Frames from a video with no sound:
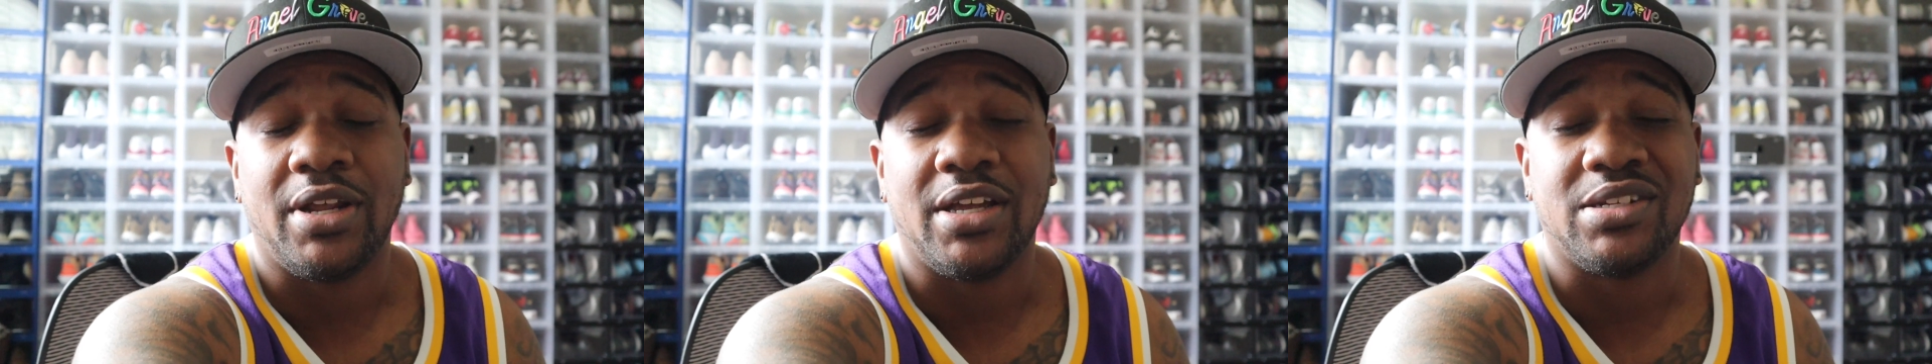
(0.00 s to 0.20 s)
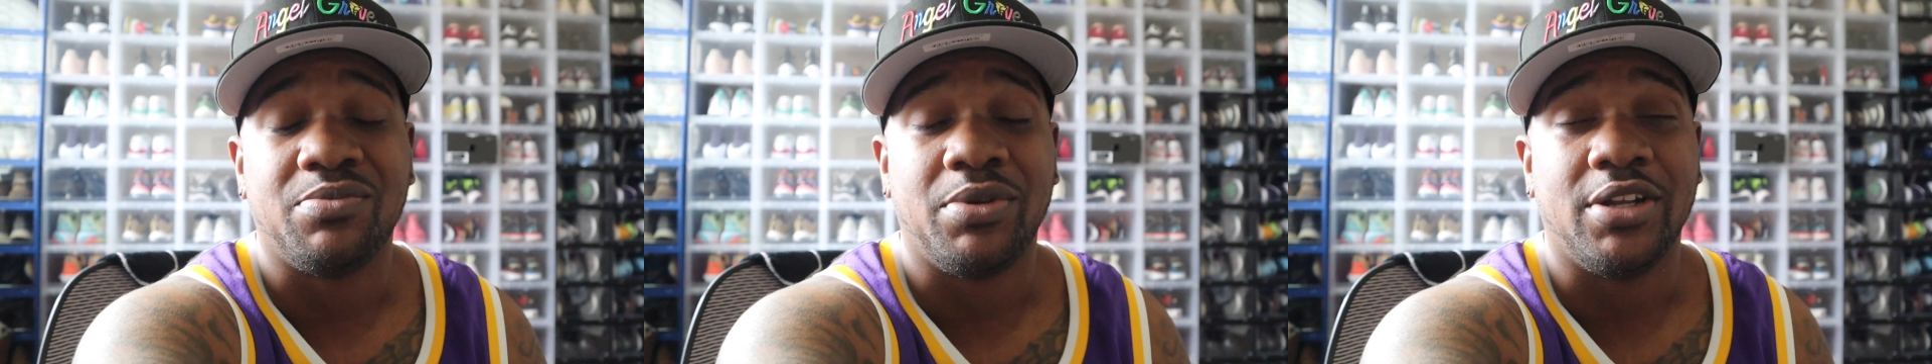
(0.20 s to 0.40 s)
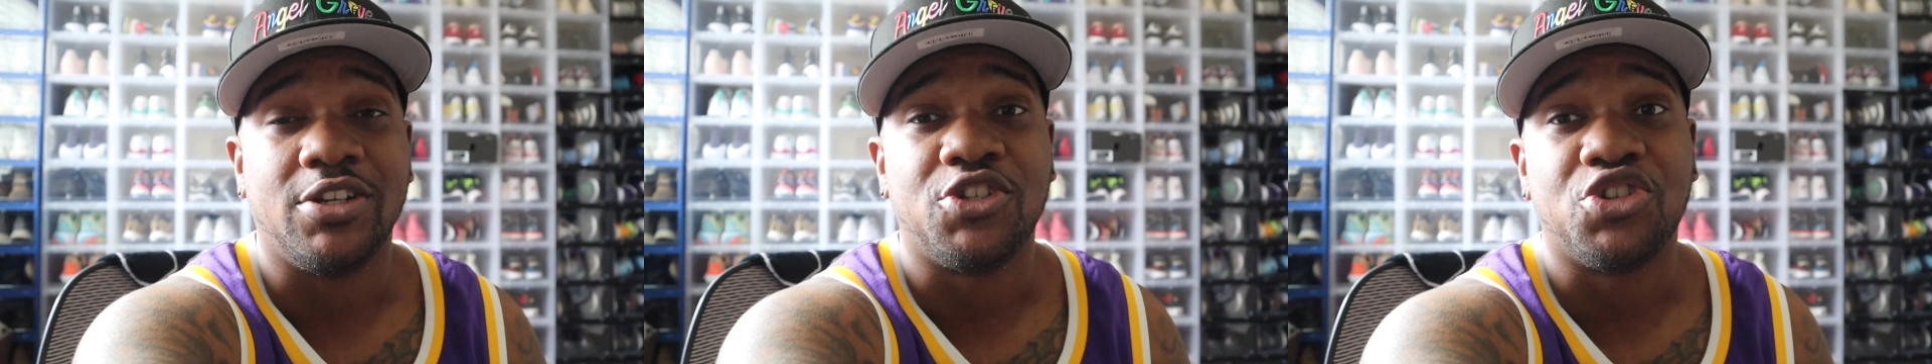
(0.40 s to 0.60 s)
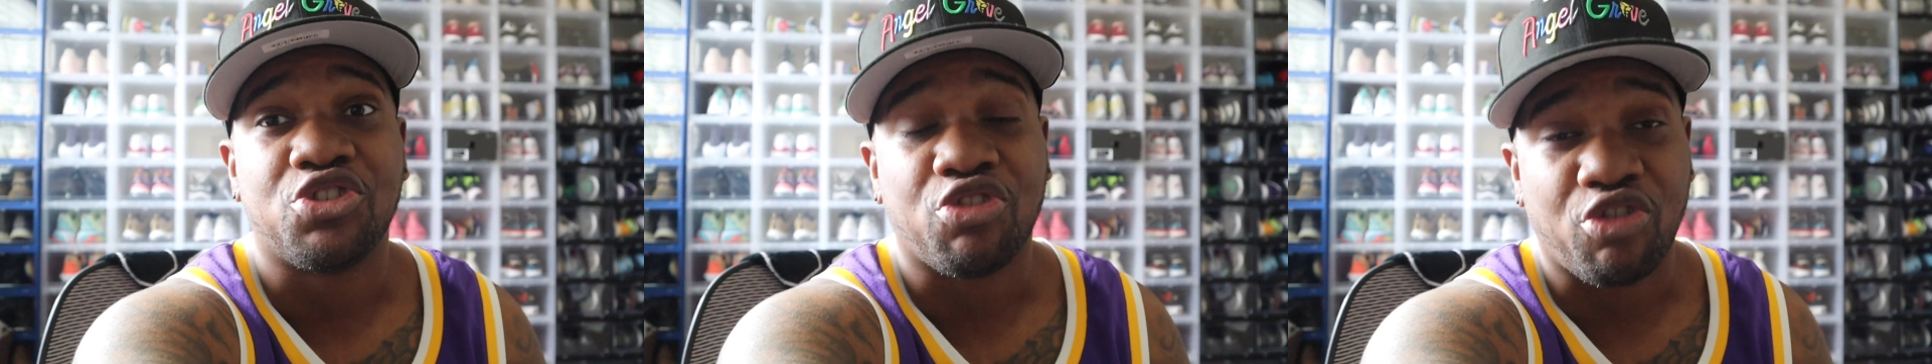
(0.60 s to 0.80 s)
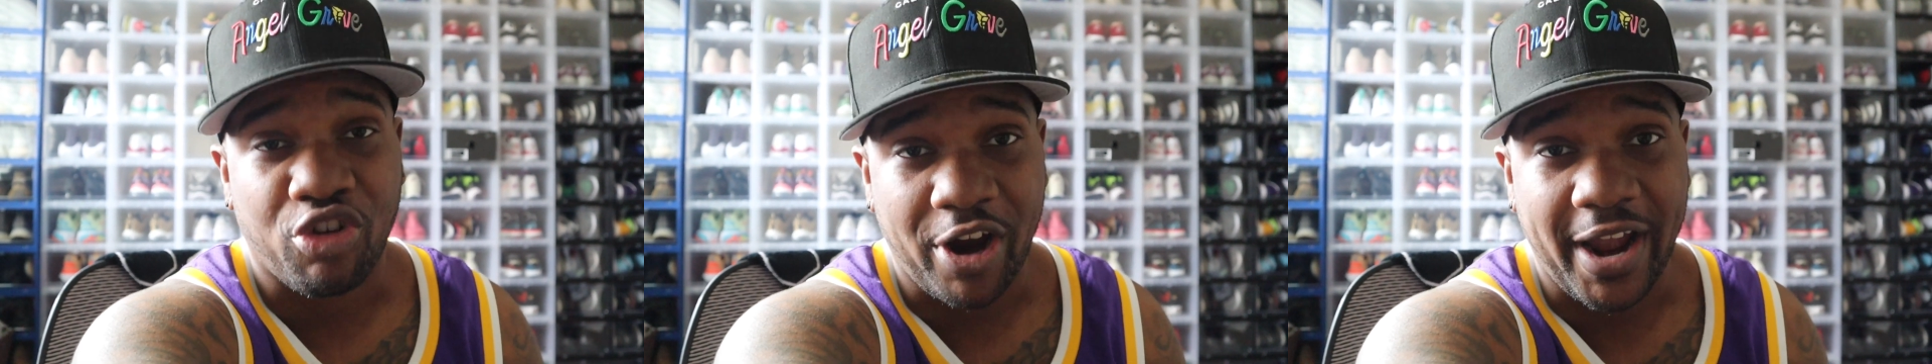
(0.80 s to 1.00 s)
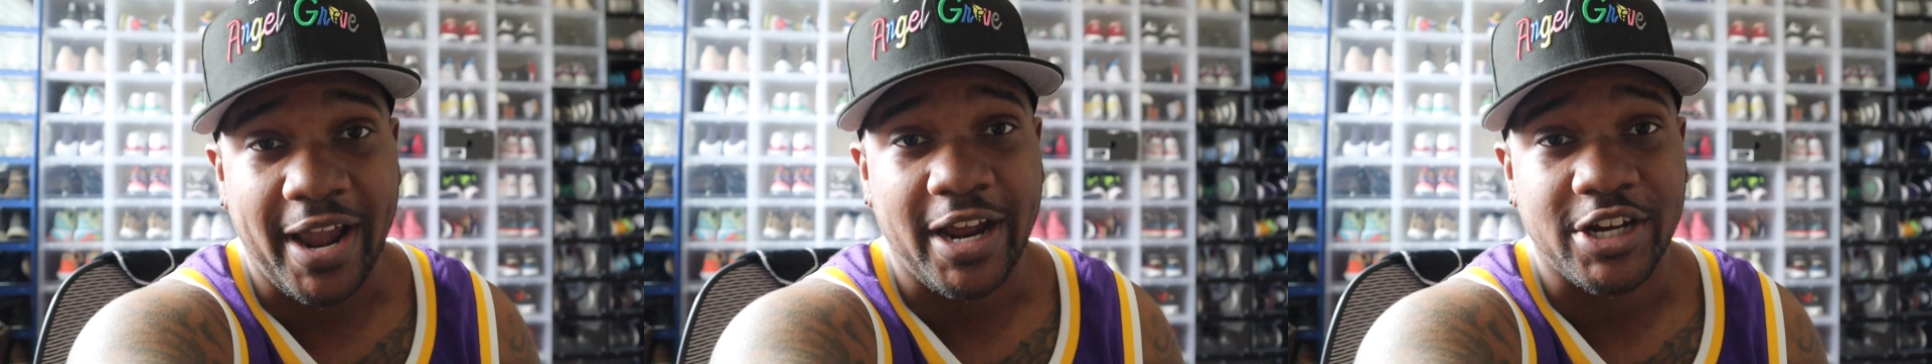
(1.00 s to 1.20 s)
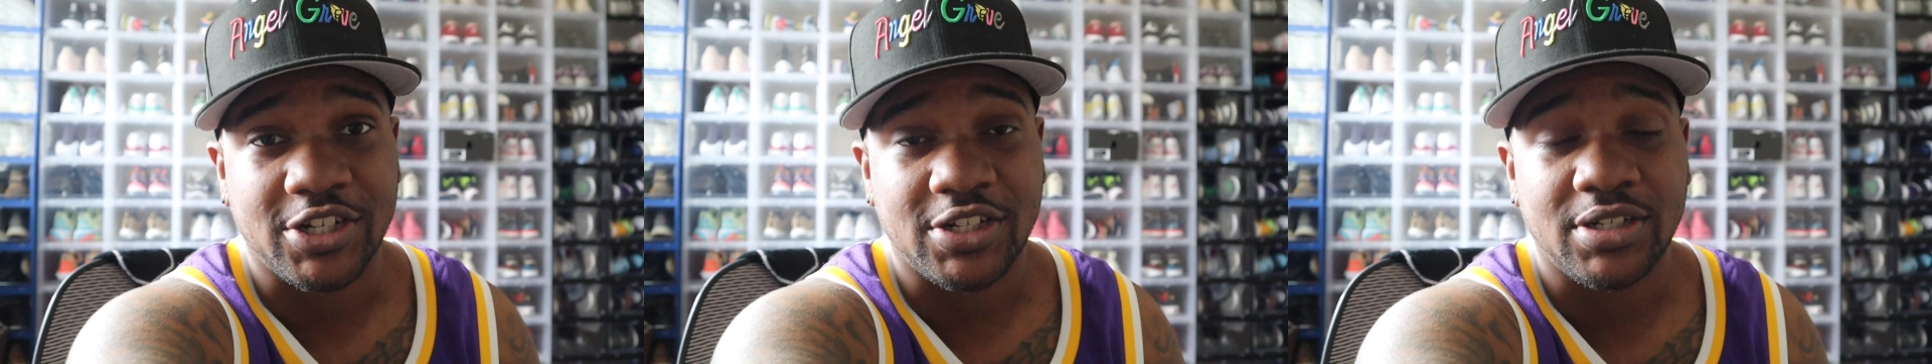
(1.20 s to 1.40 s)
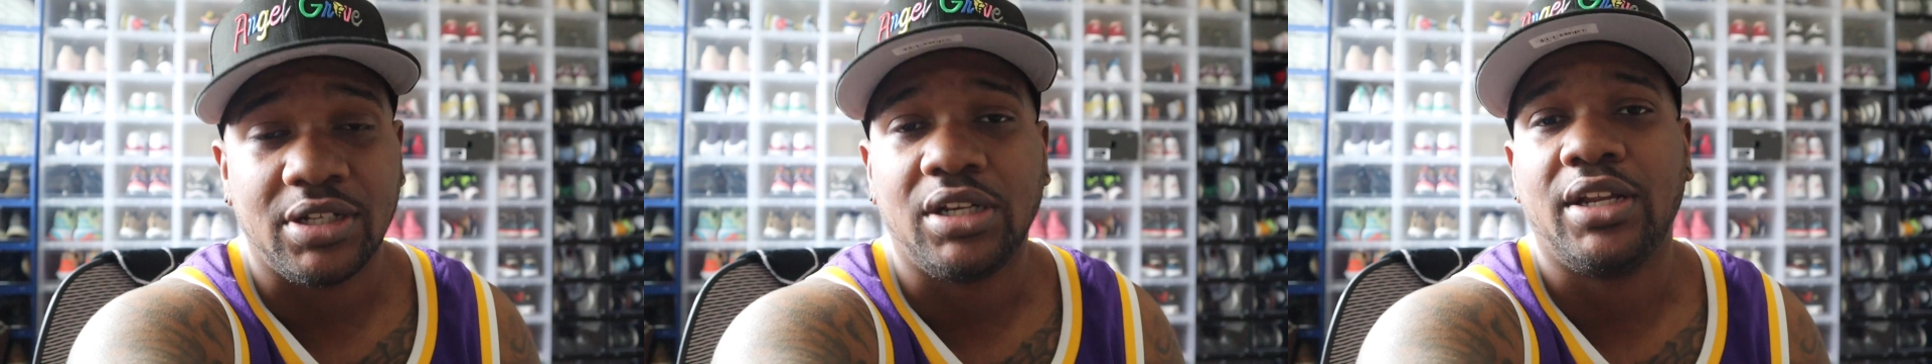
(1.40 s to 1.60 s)
has been
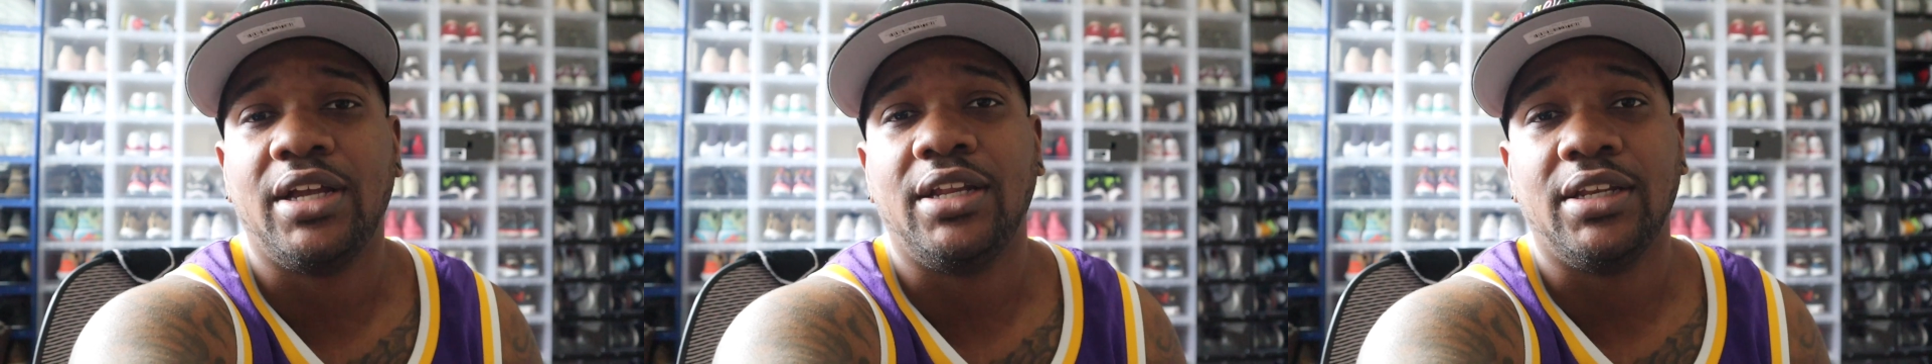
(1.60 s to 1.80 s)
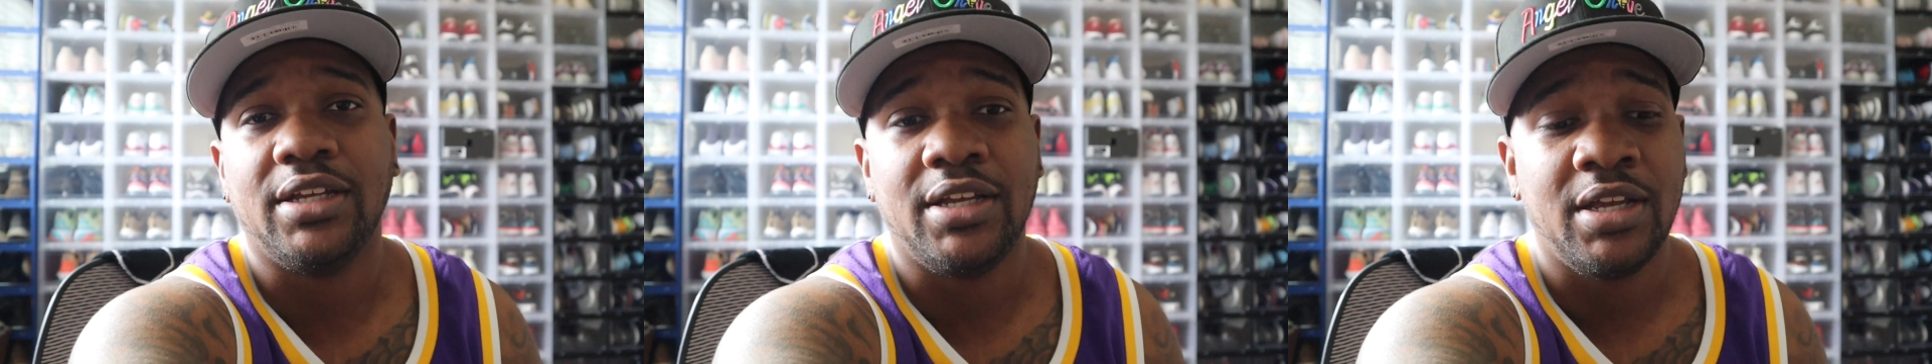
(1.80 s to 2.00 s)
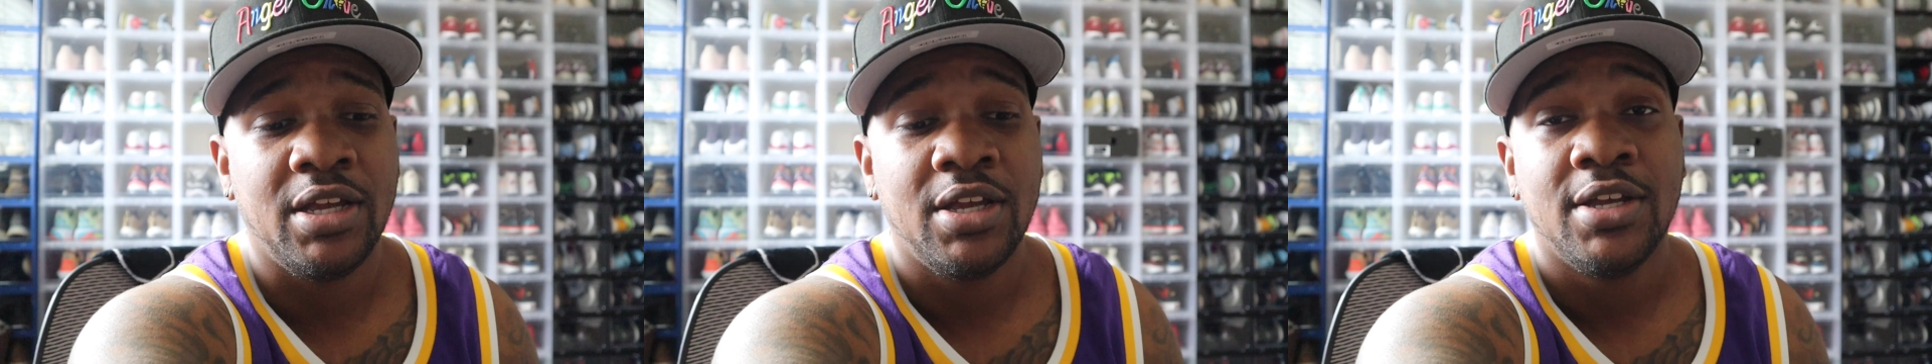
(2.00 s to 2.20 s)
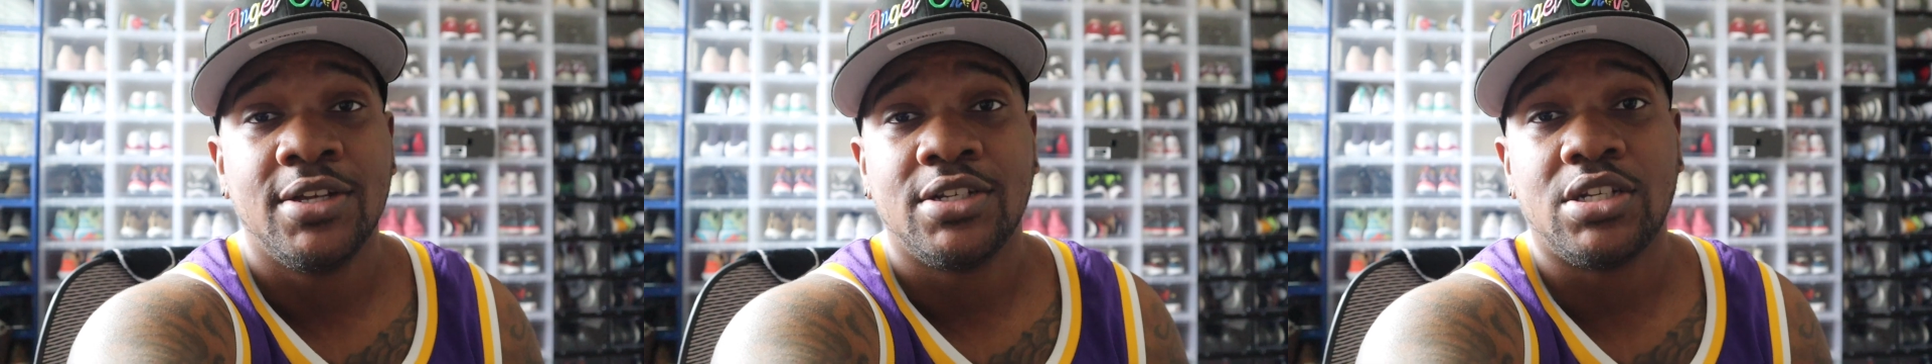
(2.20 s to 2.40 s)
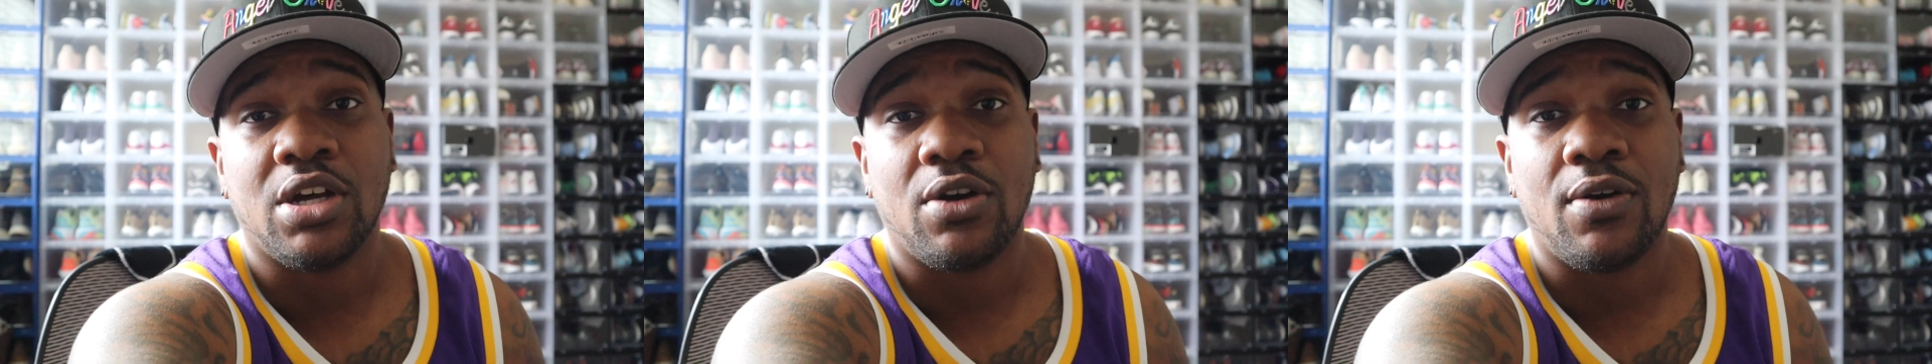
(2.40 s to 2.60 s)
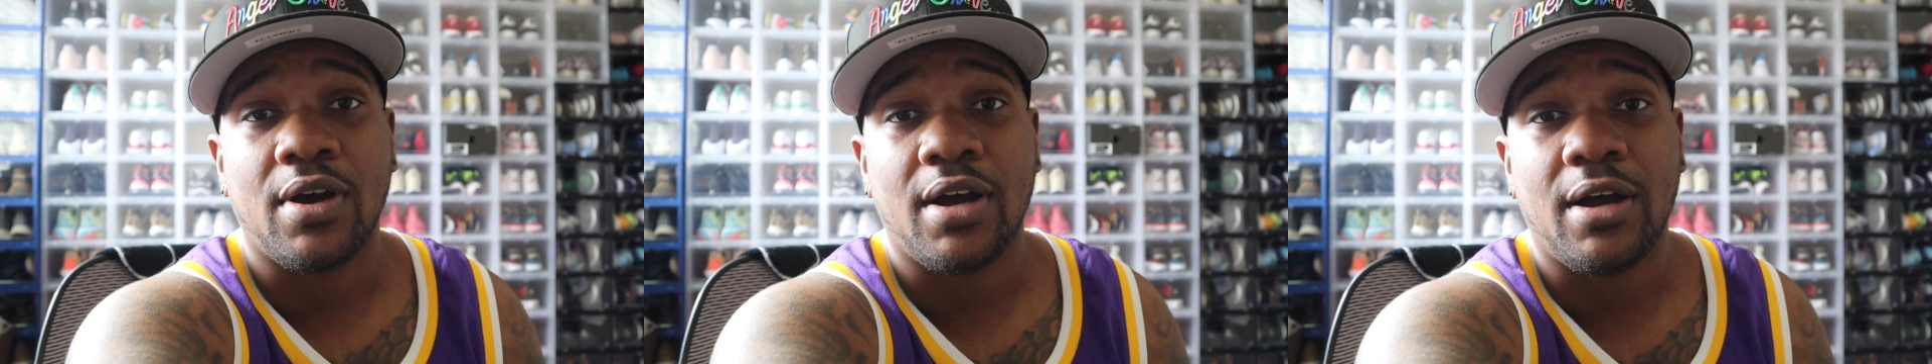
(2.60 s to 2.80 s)
trash lately. So